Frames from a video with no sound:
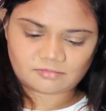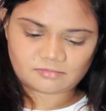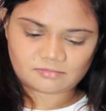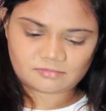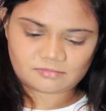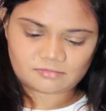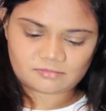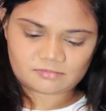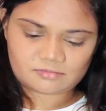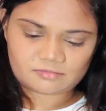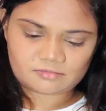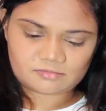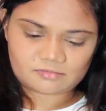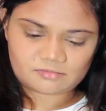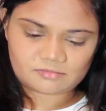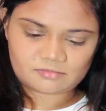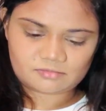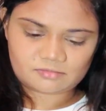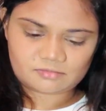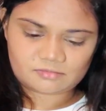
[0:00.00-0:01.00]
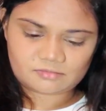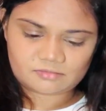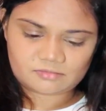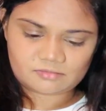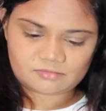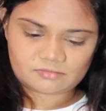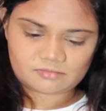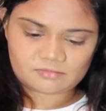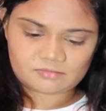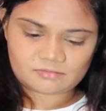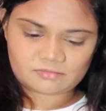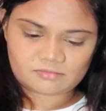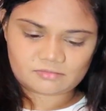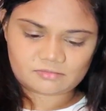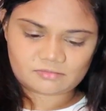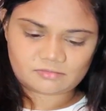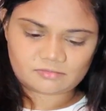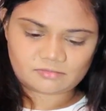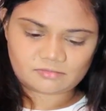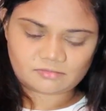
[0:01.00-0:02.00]

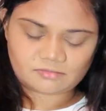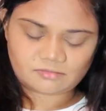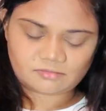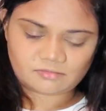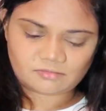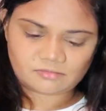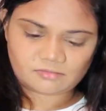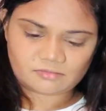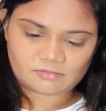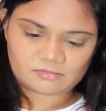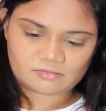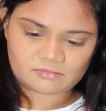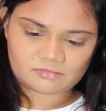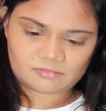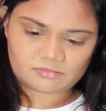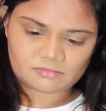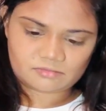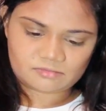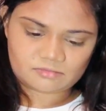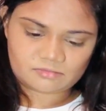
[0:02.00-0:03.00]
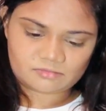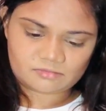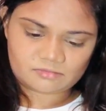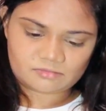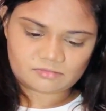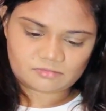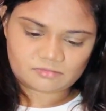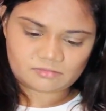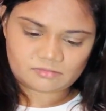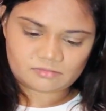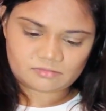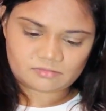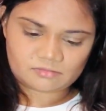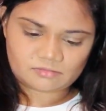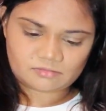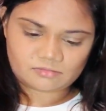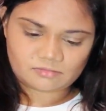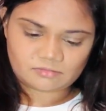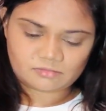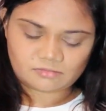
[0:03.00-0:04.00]

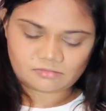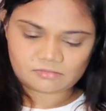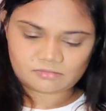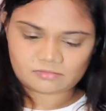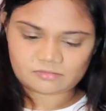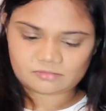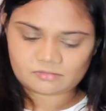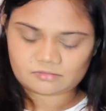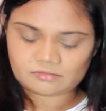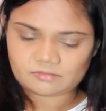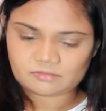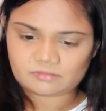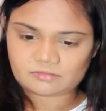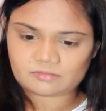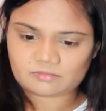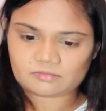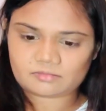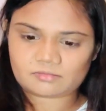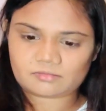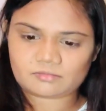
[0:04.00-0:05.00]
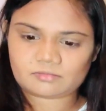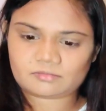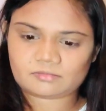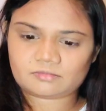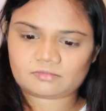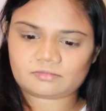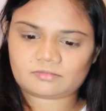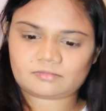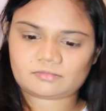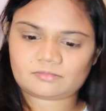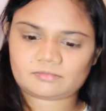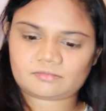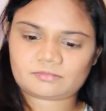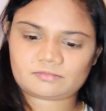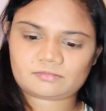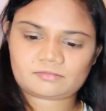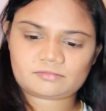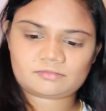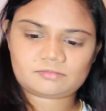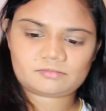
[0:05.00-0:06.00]

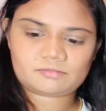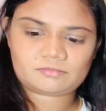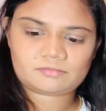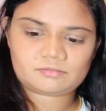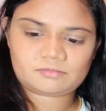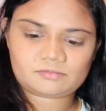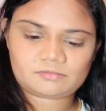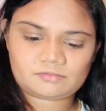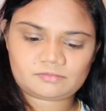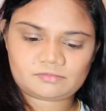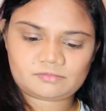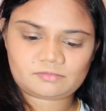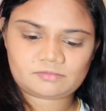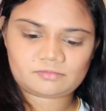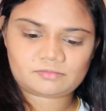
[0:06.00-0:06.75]
The person shown says nothing.